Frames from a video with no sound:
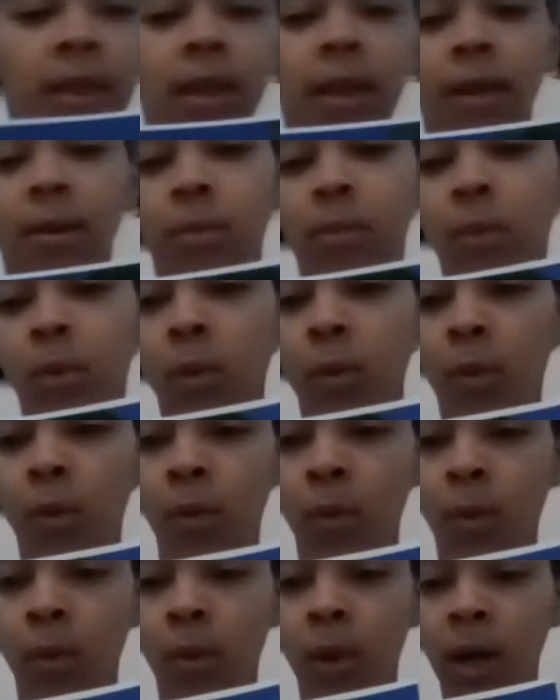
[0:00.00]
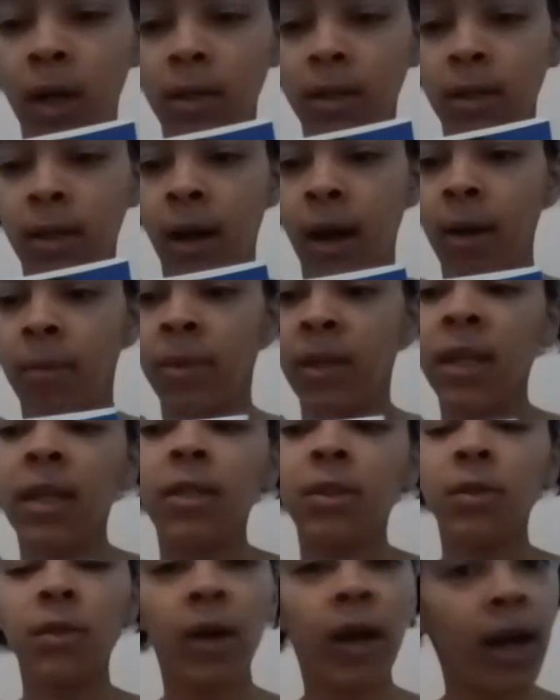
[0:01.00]
the
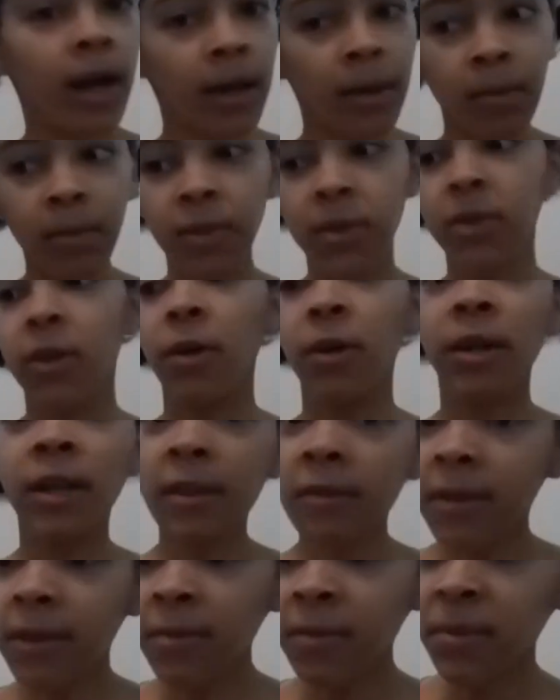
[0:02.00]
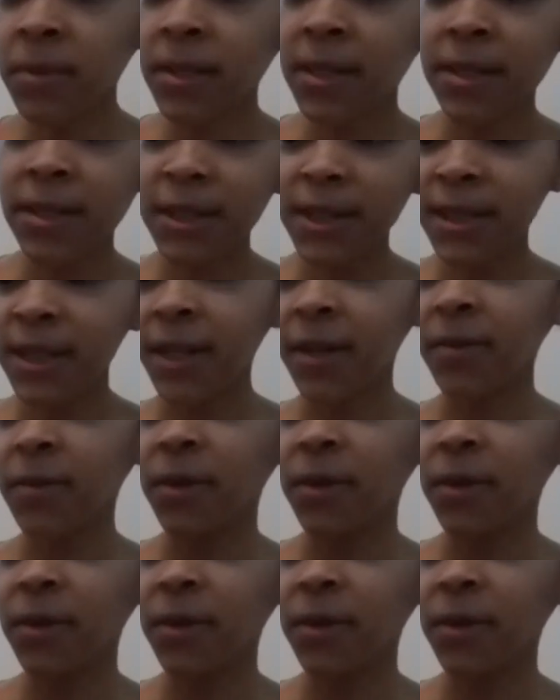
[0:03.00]
Powhatan tribe. Sorry if I'm pronouncing that